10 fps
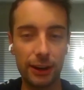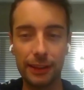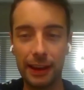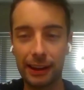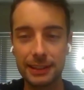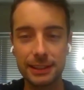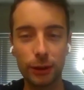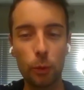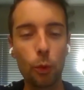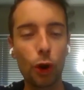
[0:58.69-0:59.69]
and that gets a
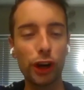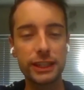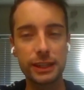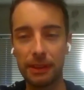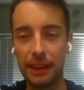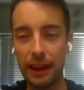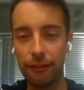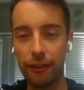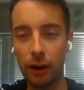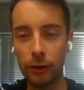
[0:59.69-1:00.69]
little worrisome in the
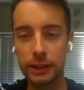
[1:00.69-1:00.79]
NFL